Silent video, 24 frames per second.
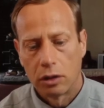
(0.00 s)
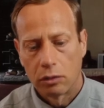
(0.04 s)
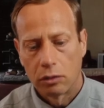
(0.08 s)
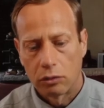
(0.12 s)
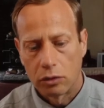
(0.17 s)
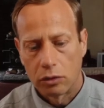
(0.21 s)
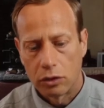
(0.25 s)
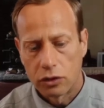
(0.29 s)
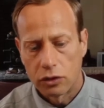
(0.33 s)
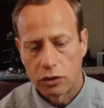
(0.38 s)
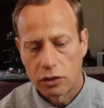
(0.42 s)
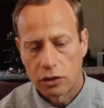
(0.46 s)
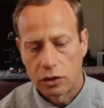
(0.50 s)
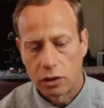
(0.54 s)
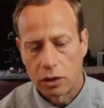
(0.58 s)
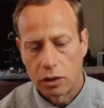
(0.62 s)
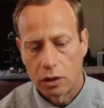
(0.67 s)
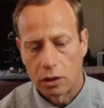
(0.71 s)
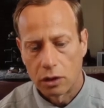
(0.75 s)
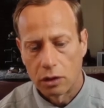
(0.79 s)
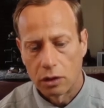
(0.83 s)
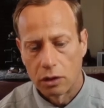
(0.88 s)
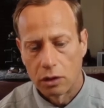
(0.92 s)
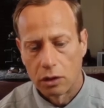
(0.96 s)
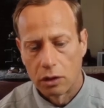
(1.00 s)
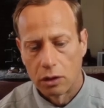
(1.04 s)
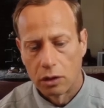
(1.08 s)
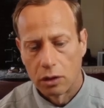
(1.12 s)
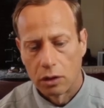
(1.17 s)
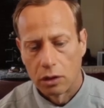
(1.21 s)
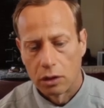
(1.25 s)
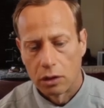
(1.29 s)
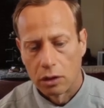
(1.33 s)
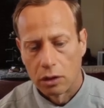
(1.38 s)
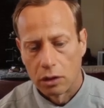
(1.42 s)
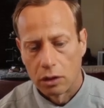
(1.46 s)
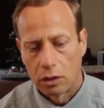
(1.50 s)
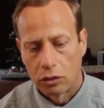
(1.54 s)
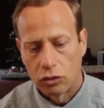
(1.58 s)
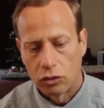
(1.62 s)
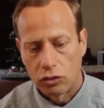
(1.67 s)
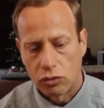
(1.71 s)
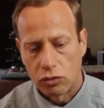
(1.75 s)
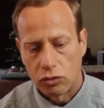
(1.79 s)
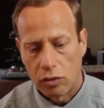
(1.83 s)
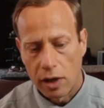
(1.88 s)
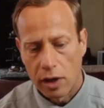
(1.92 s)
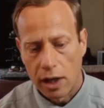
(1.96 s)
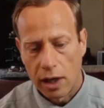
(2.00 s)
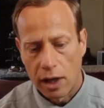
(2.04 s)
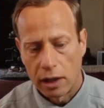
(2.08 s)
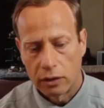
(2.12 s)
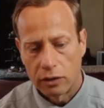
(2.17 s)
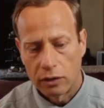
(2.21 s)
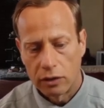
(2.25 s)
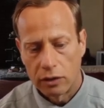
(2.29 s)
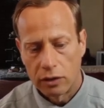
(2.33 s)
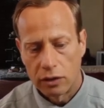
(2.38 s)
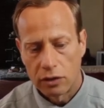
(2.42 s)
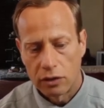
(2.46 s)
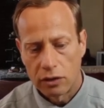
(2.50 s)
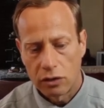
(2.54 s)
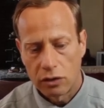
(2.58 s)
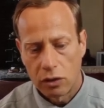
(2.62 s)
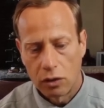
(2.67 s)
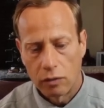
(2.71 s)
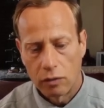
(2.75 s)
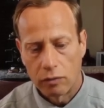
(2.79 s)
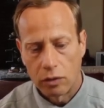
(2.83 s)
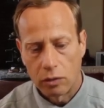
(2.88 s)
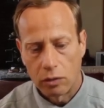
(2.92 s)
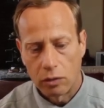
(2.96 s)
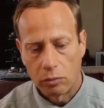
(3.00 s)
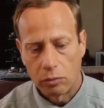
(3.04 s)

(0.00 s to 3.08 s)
We're just going to drag this over.